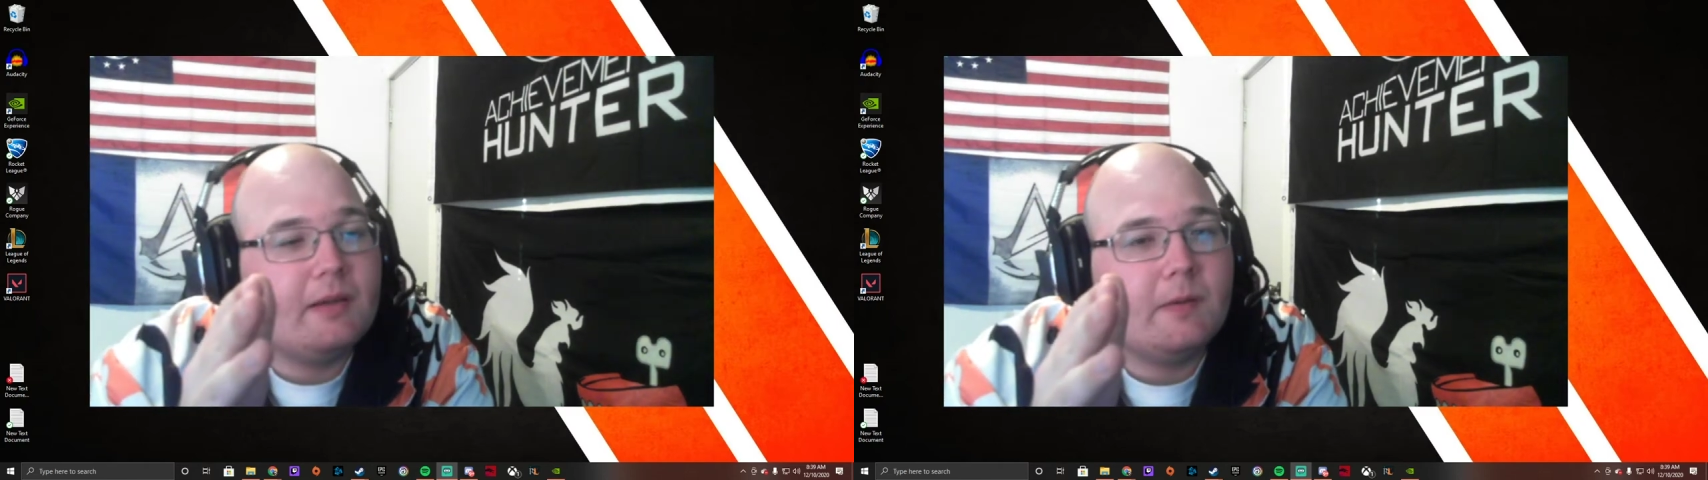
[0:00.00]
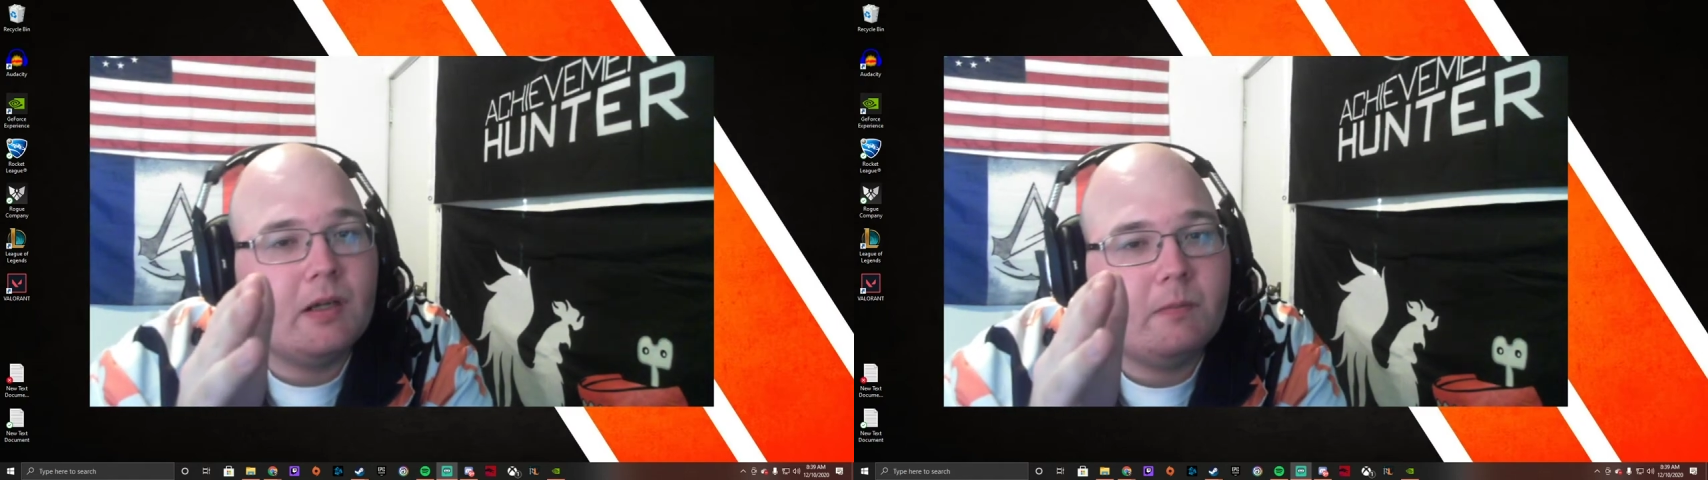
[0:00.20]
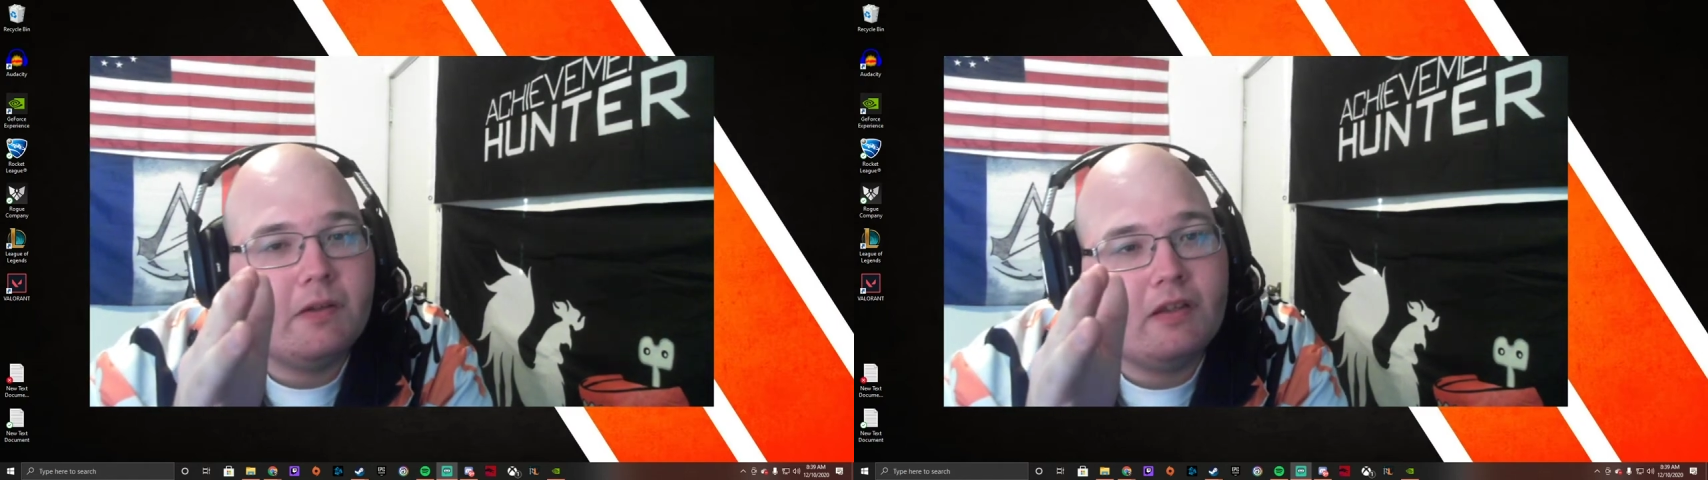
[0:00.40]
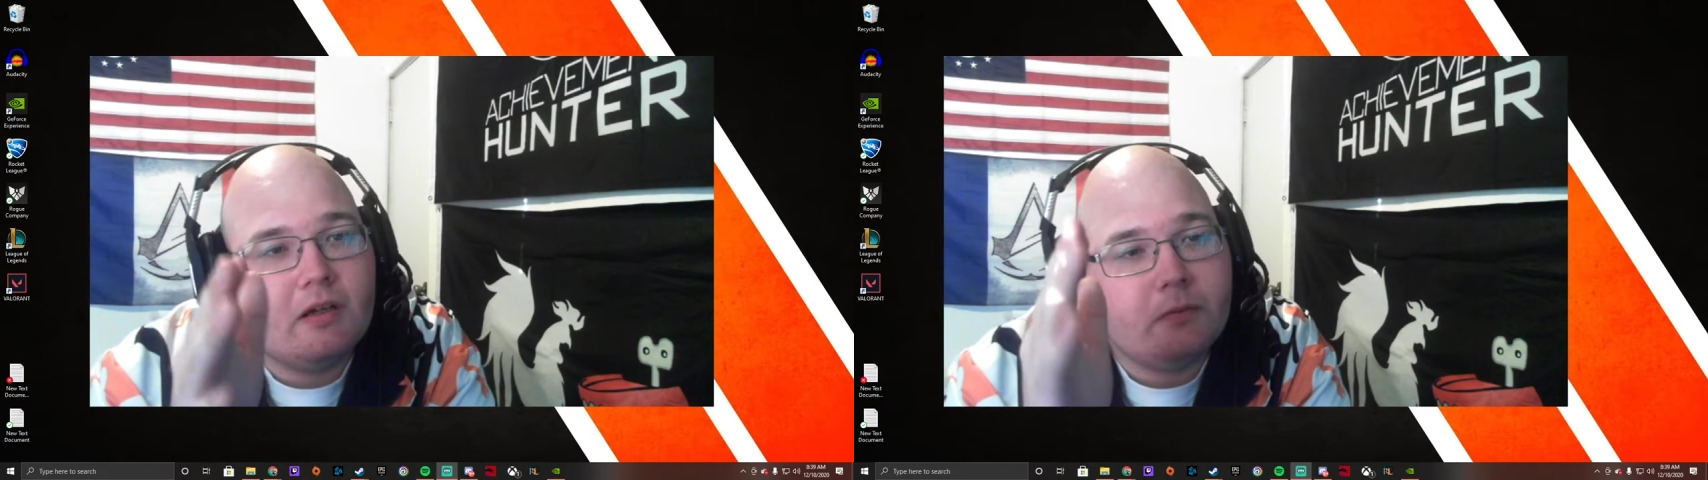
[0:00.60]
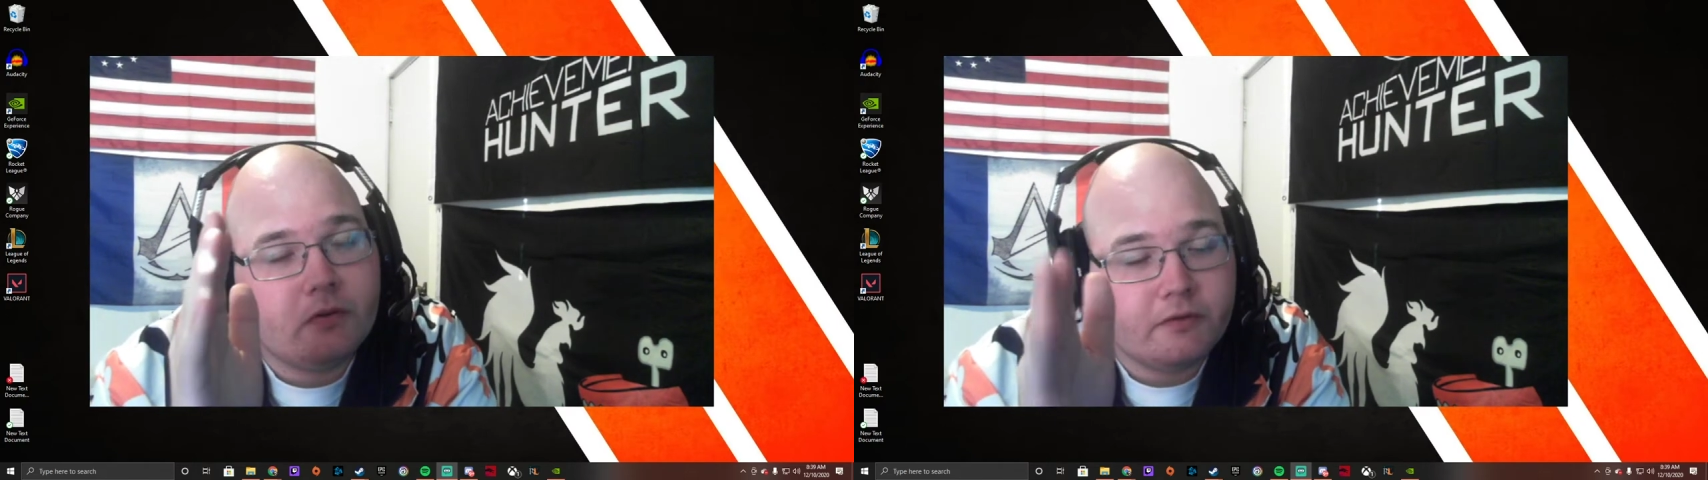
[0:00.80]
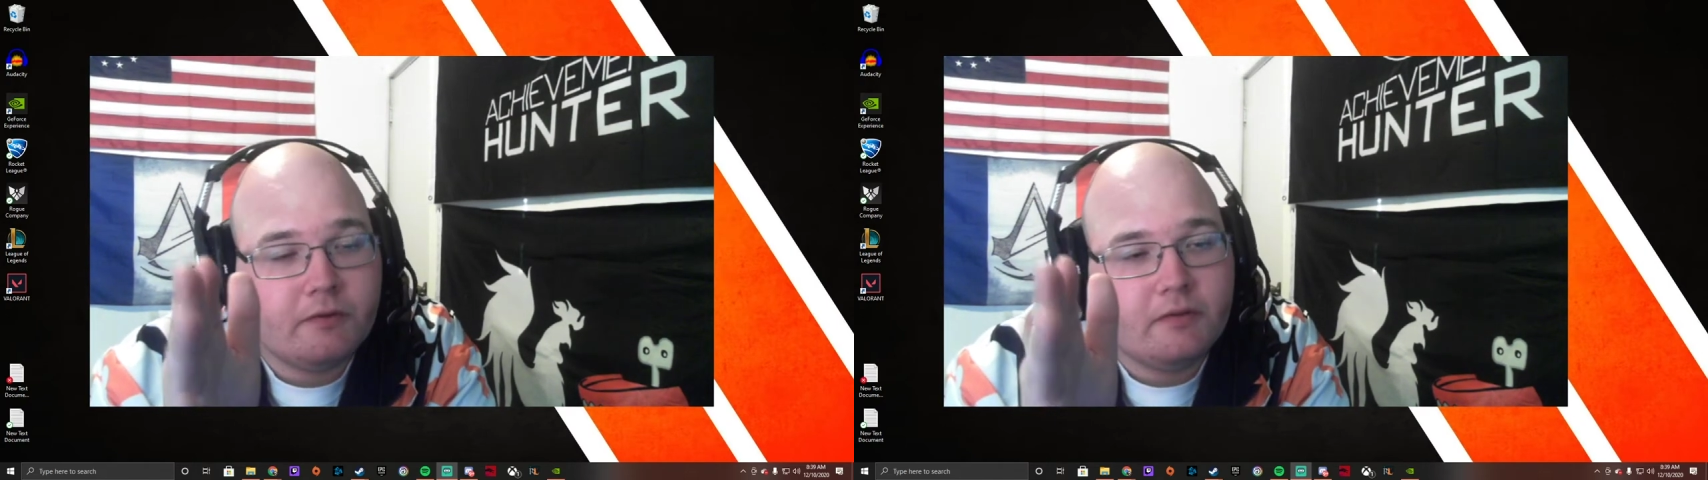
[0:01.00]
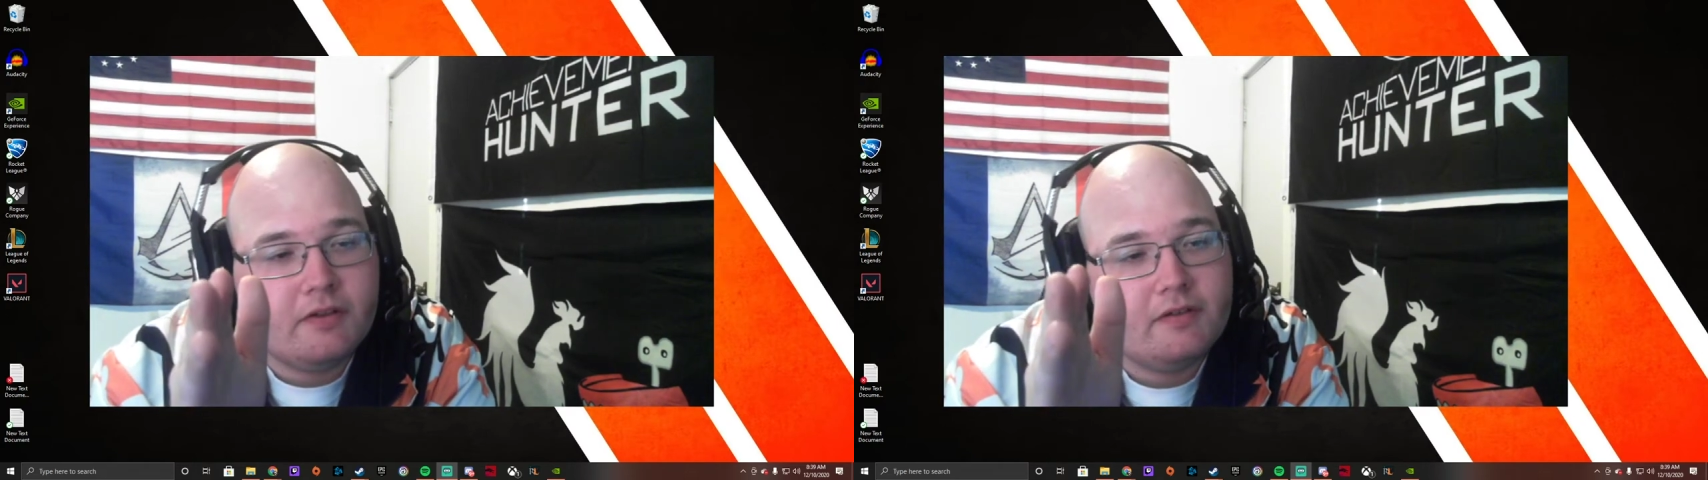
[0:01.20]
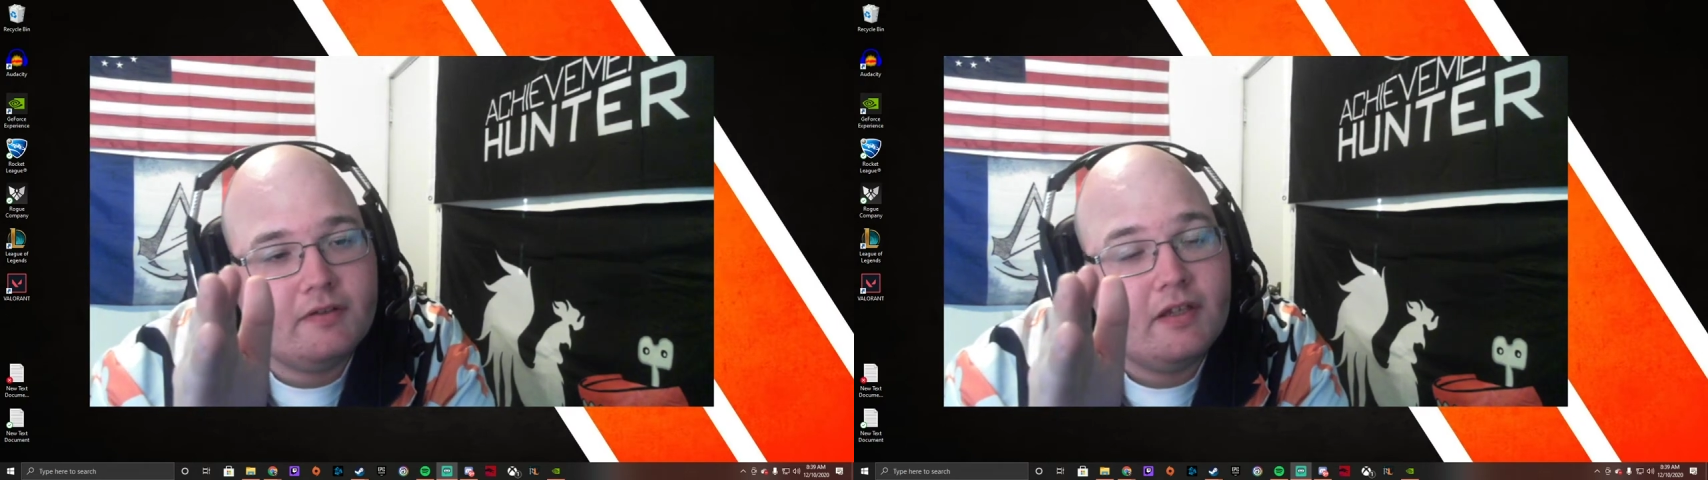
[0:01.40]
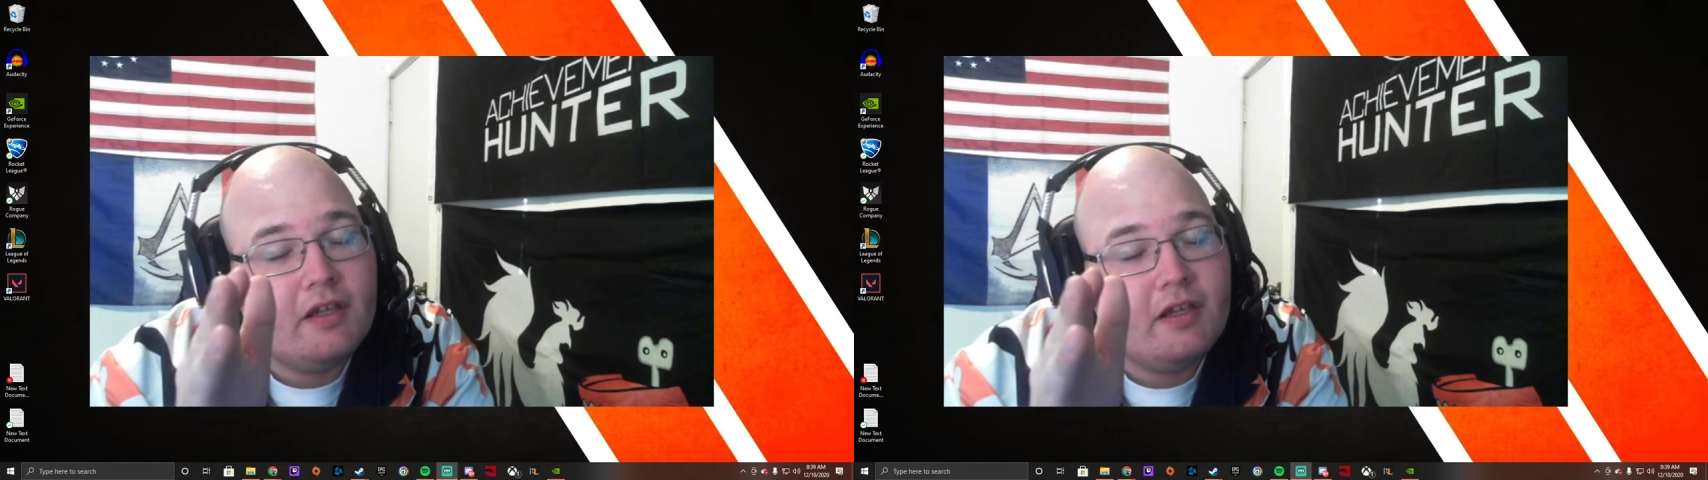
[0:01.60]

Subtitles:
company that will do this